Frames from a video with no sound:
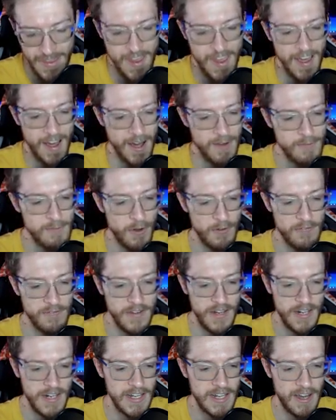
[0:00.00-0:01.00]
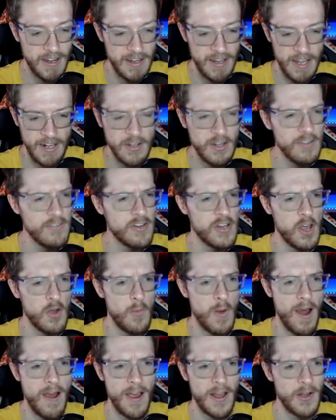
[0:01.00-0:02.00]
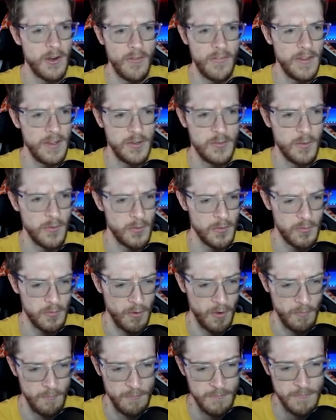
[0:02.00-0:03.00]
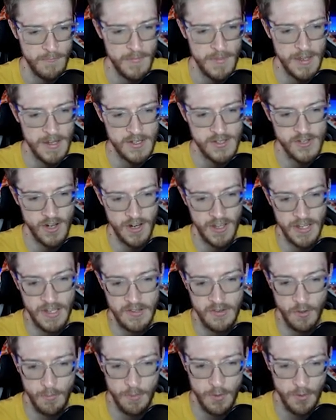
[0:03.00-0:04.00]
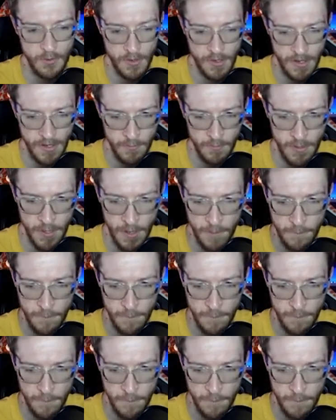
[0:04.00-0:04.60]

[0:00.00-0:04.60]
I'm not feeling lucky. I don't even know where I got these ones from. Chuck it in the top corner. Here we go.